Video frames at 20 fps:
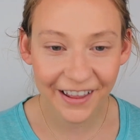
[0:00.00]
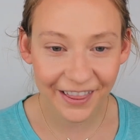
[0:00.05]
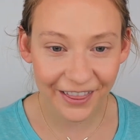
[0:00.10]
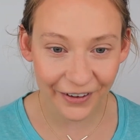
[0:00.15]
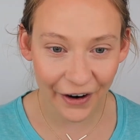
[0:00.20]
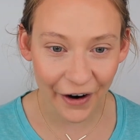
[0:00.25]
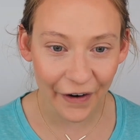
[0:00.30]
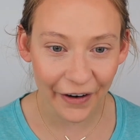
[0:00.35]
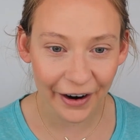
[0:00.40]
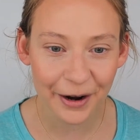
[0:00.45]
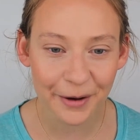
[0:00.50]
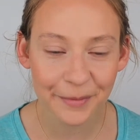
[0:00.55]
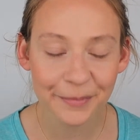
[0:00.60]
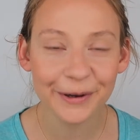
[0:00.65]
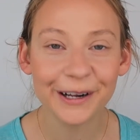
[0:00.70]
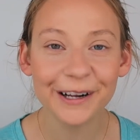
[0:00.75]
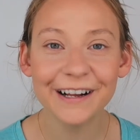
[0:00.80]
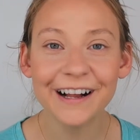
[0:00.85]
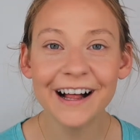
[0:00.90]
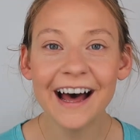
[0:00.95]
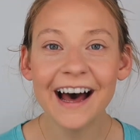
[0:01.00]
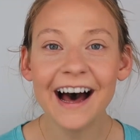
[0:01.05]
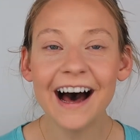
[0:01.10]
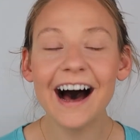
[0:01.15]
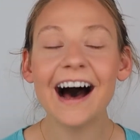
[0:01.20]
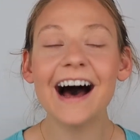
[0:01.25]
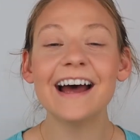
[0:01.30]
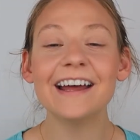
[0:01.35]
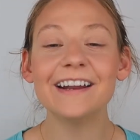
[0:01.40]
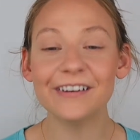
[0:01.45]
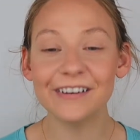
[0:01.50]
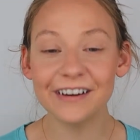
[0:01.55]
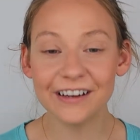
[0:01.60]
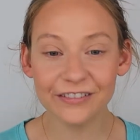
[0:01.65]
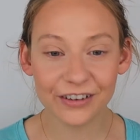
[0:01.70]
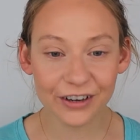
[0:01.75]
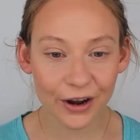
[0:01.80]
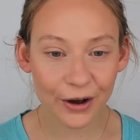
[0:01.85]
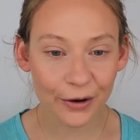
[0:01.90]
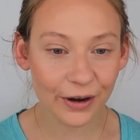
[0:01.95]
They're horrible. I don't
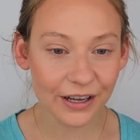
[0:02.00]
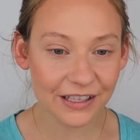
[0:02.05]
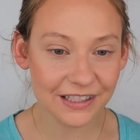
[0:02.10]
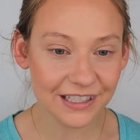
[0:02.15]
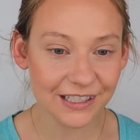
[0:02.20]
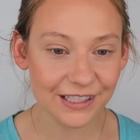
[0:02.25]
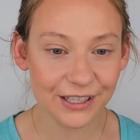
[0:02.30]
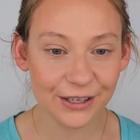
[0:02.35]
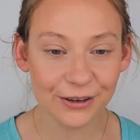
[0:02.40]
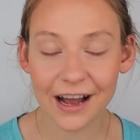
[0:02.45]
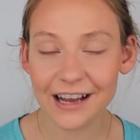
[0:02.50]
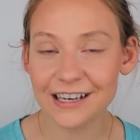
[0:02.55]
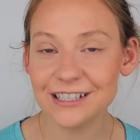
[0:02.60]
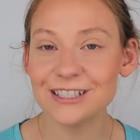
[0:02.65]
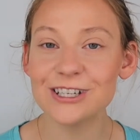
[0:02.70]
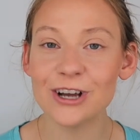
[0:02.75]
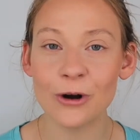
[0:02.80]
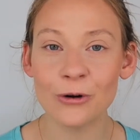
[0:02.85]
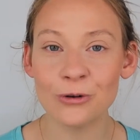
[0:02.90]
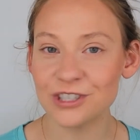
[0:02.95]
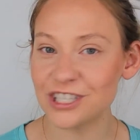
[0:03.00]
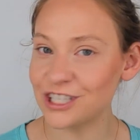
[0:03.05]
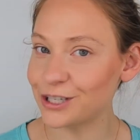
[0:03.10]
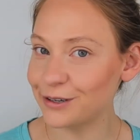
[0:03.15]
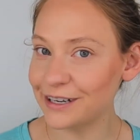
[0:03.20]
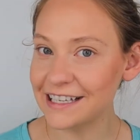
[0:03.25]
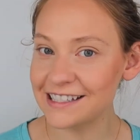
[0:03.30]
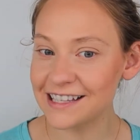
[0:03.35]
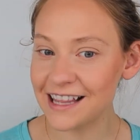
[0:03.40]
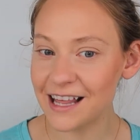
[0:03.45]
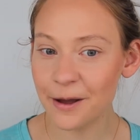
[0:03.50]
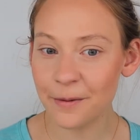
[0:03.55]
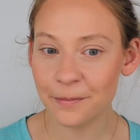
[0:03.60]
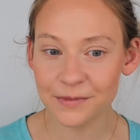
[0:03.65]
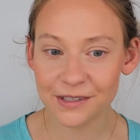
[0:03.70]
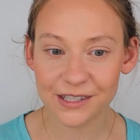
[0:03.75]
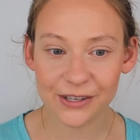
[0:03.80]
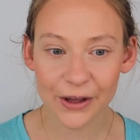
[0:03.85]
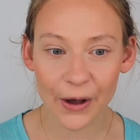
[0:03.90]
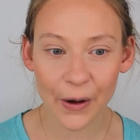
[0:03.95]
even know what to do. I don't tweeze
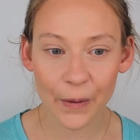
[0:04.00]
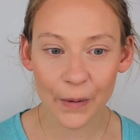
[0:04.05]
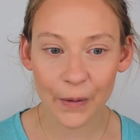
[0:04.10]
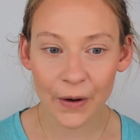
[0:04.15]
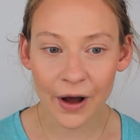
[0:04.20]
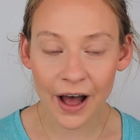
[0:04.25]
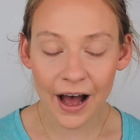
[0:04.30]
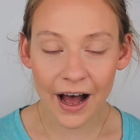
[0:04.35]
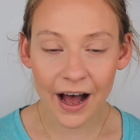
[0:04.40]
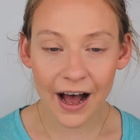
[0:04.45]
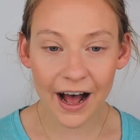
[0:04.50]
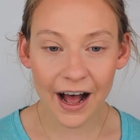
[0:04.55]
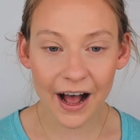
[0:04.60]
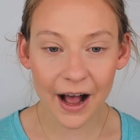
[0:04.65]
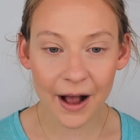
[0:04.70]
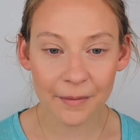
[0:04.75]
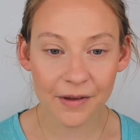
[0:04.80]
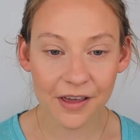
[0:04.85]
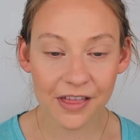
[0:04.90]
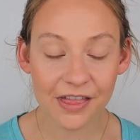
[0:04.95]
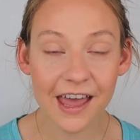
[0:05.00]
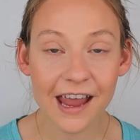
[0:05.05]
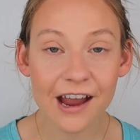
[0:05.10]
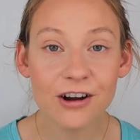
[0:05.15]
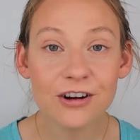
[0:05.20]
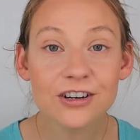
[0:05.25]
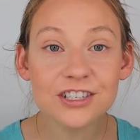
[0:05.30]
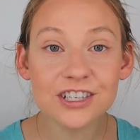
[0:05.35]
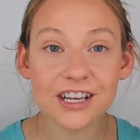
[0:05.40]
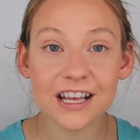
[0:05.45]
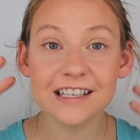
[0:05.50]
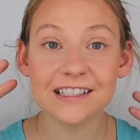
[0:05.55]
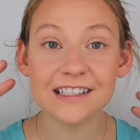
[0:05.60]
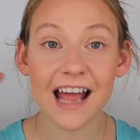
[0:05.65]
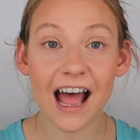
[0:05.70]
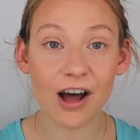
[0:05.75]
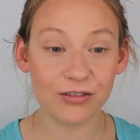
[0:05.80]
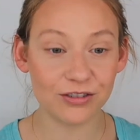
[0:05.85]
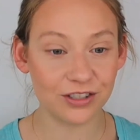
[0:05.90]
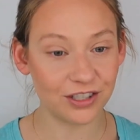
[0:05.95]
them, so they are just
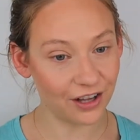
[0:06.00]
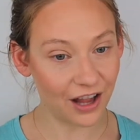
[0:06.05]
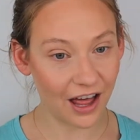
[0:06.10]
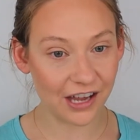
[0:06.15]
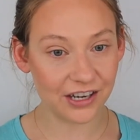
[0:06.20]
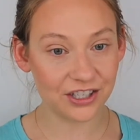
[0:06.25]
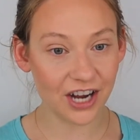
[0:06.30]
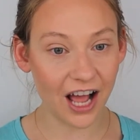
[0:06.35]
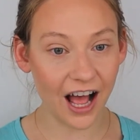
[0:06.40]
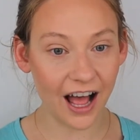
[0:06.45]
out to lunch.